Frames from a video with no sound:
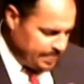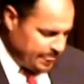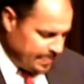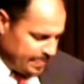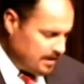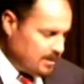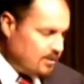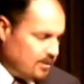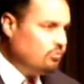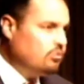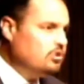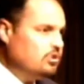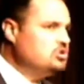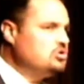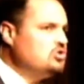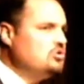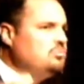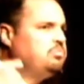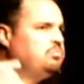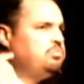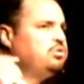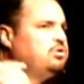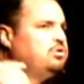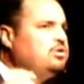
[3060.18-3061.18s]
Would you
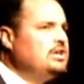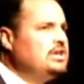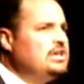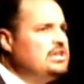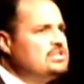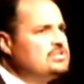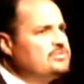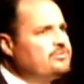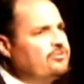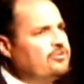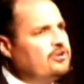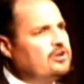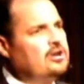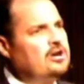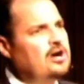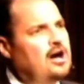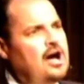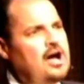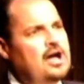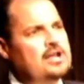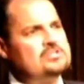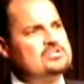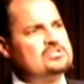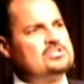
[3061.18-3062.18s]
please, for
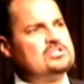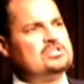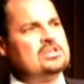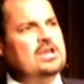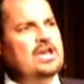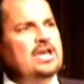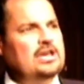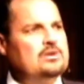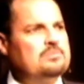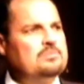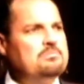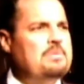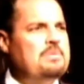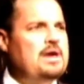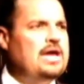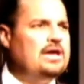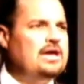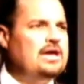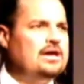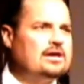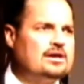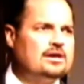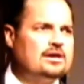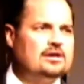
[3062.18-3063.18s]
God's sake,
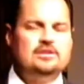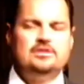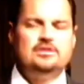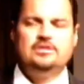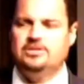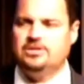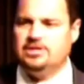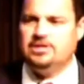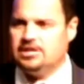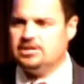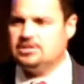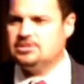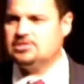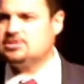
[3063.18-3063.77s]
make this